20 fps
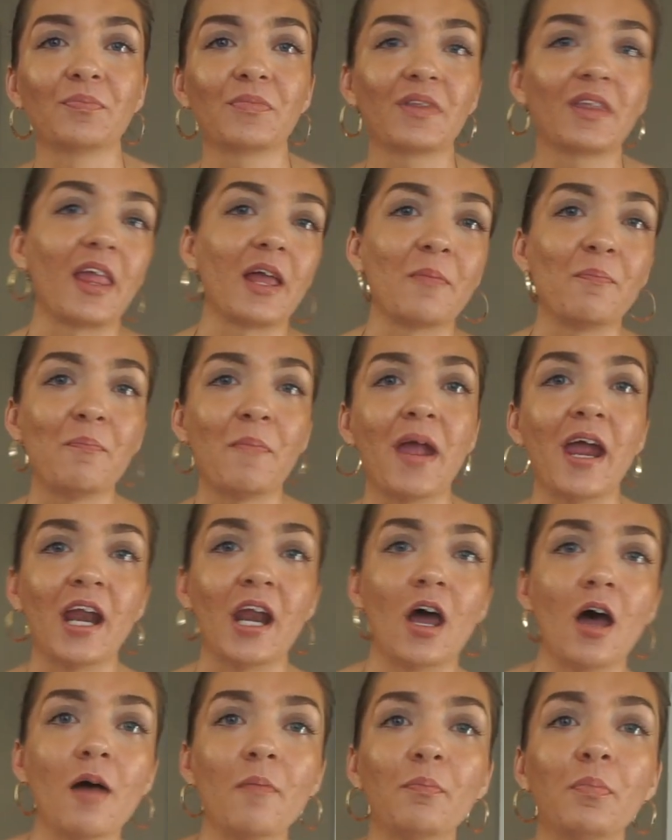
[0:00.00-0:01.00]
like made
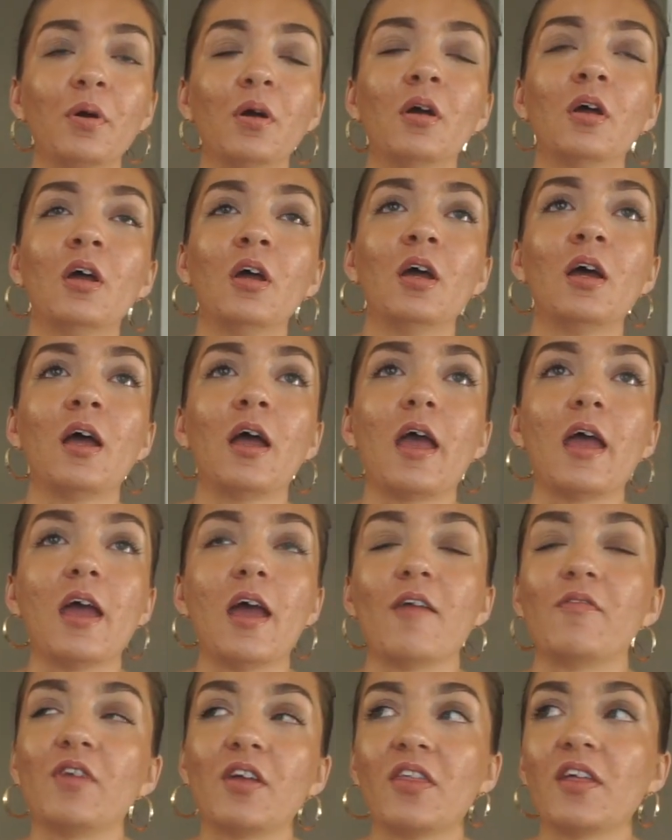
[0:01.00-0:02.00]
up,
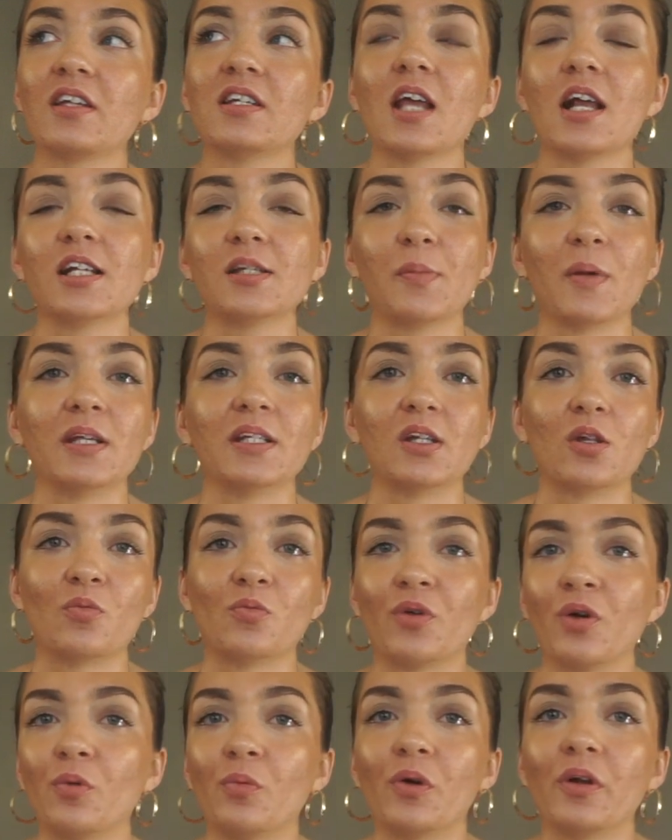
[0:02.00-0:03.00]
everything takes place in the
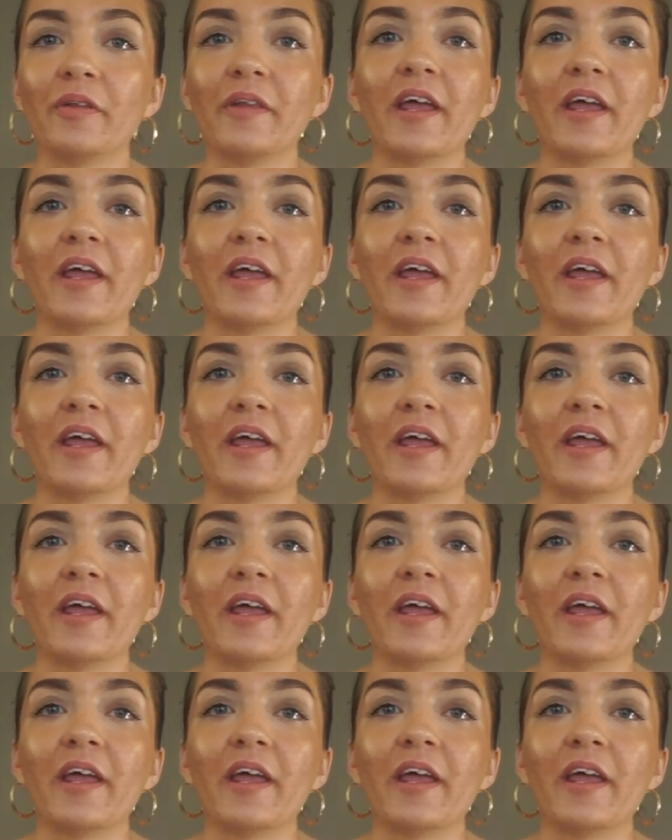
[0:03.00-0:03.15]
real world.